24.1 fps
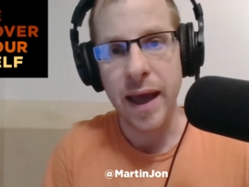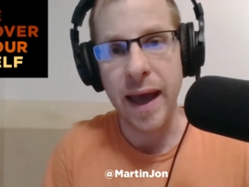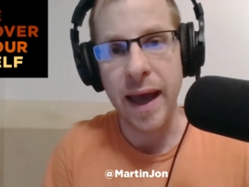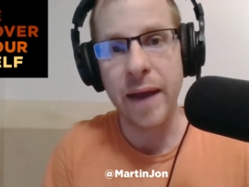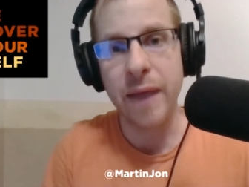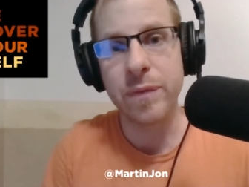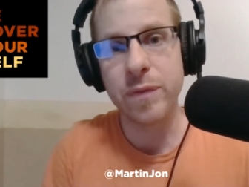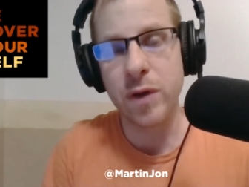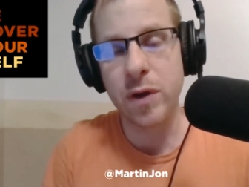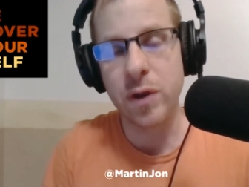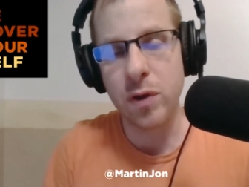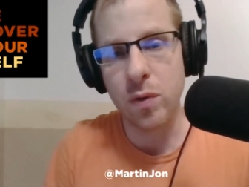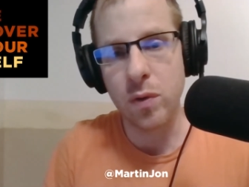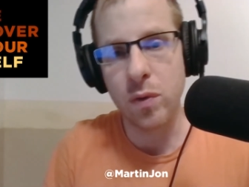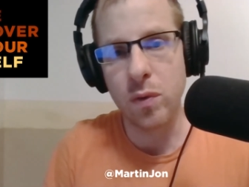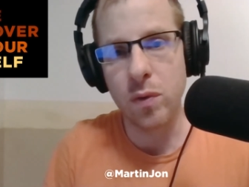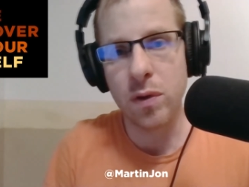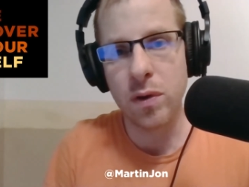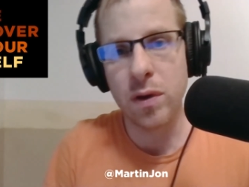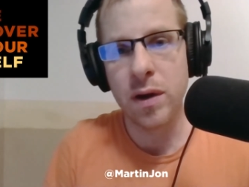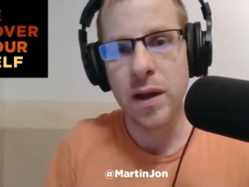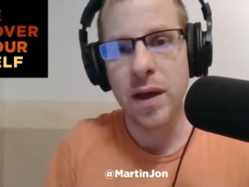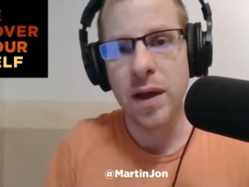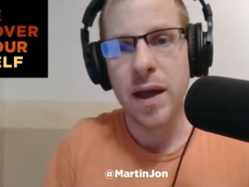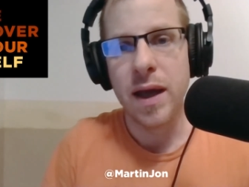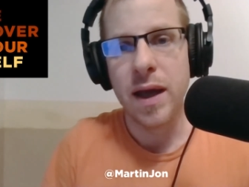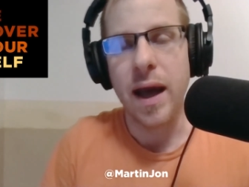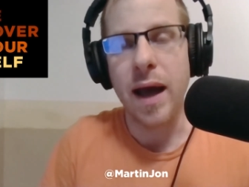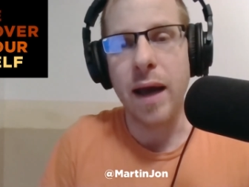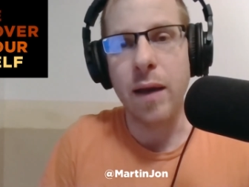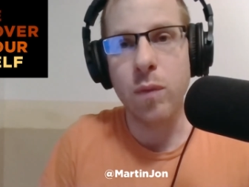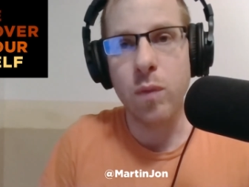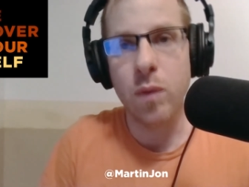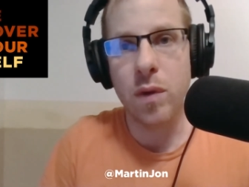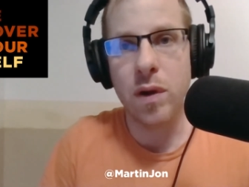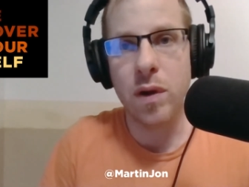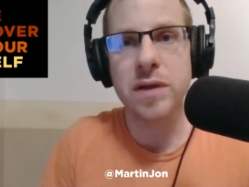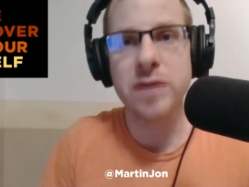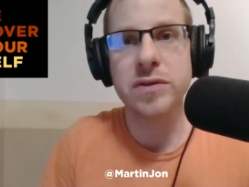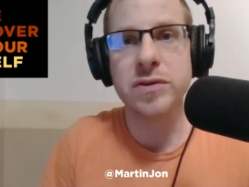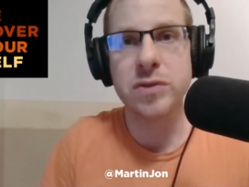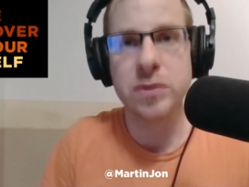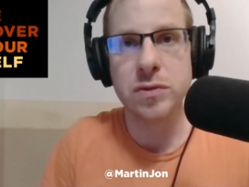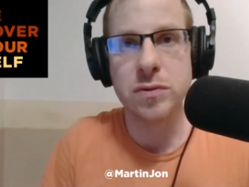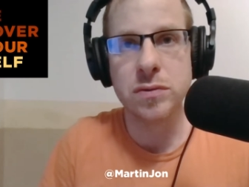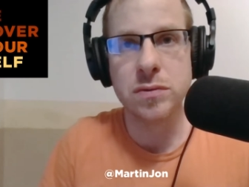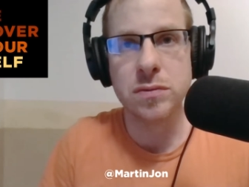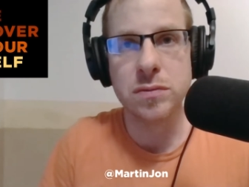at the core, I want
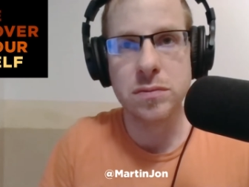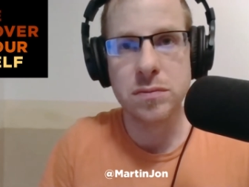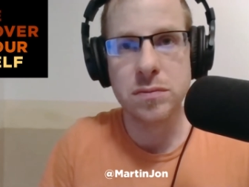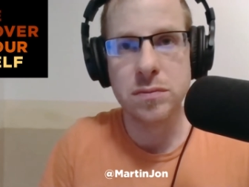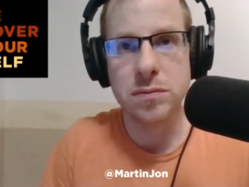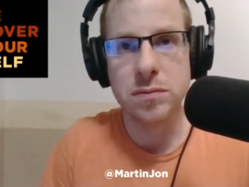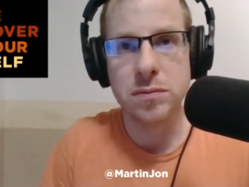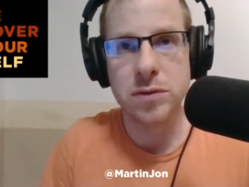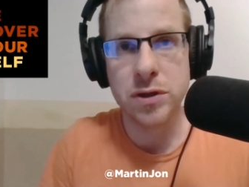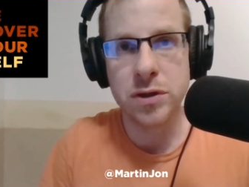to,